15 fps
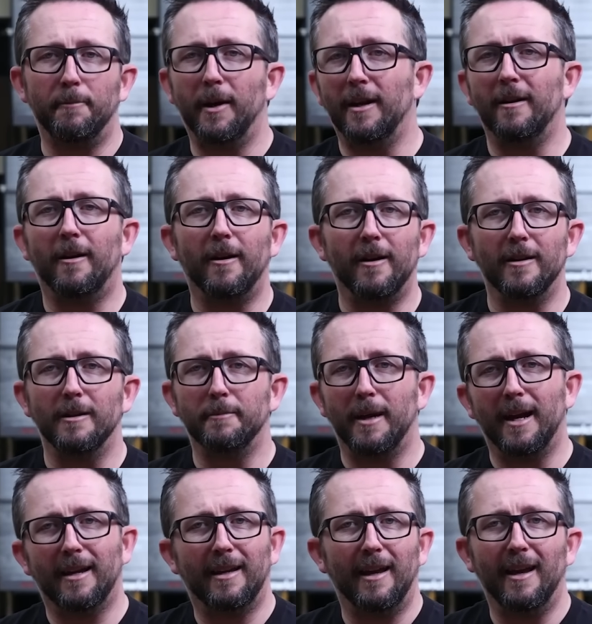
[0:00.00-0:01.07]
bend hard on the
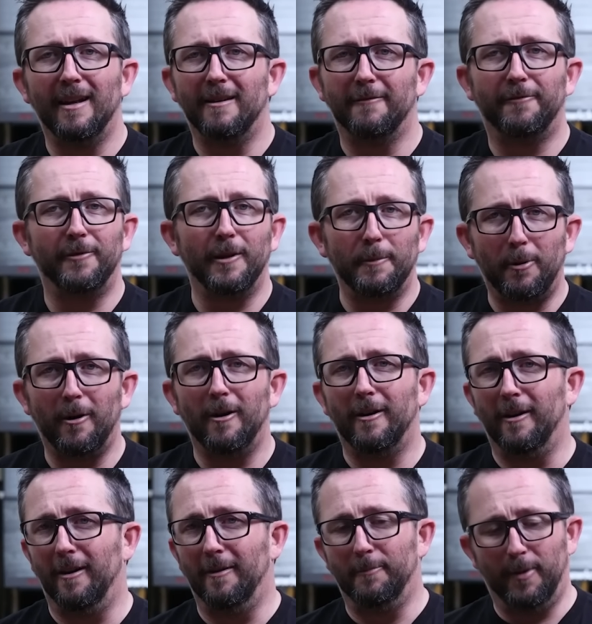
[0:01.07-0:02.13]
back end and flip
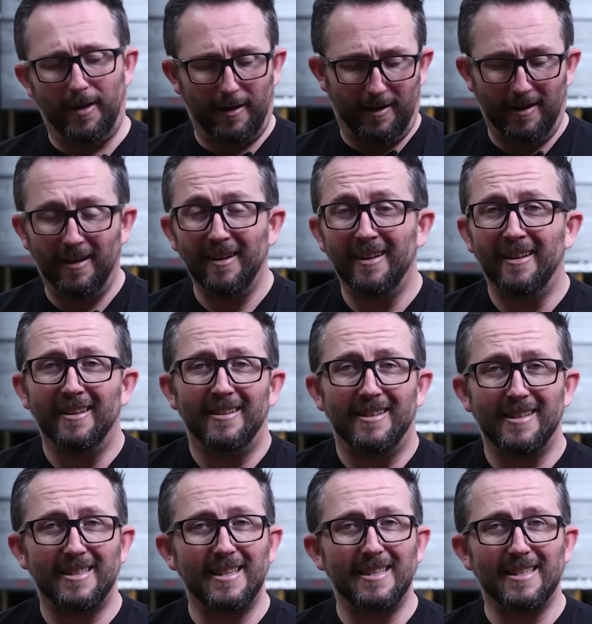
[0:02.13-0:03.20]
hard. But
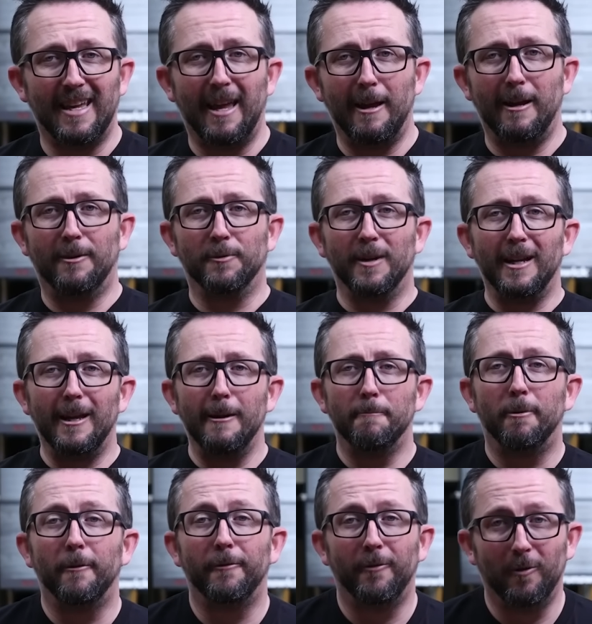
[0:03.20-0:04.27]
this is a gritty
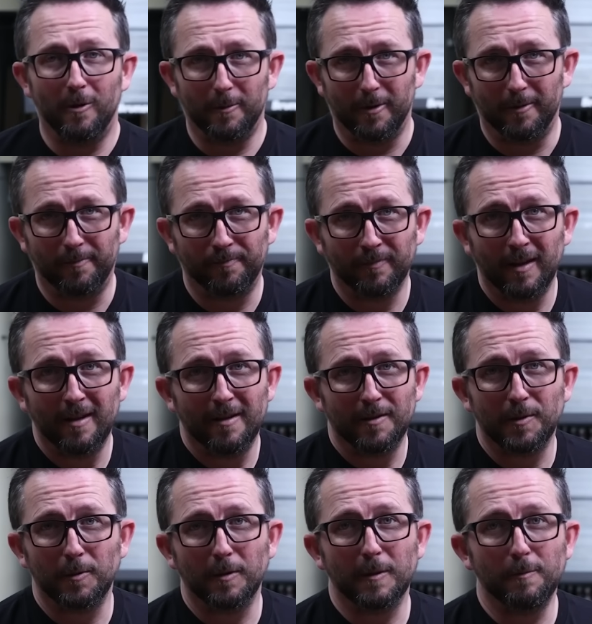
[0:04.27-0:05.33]
performer.
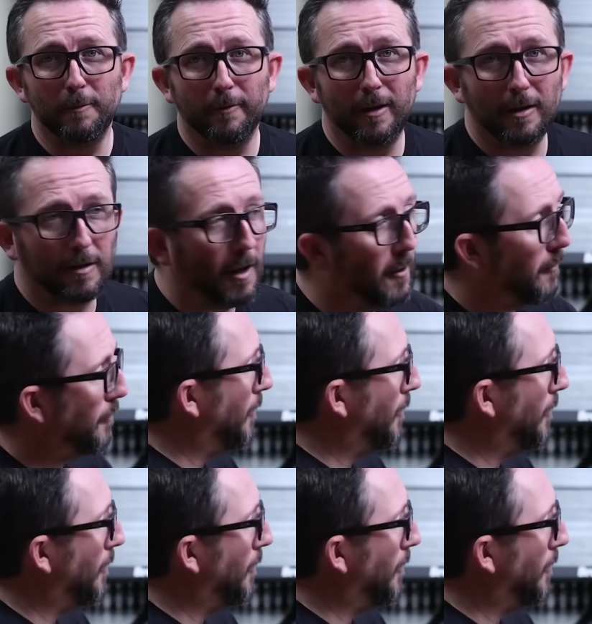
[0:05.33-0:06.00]
So let's move it in another